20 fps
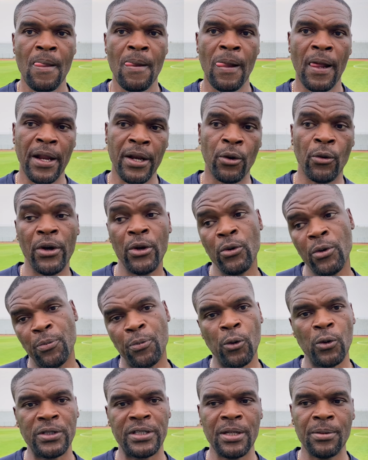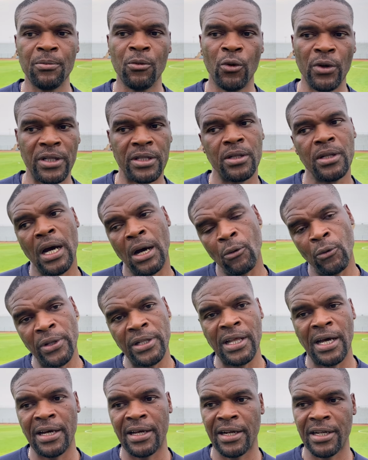And when we put him with
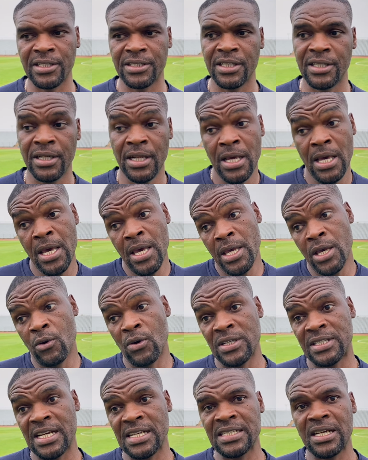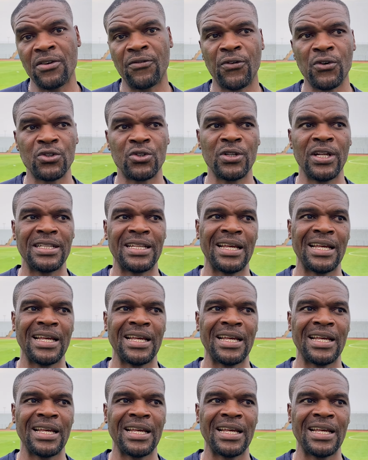aggression, it was just unfortunate.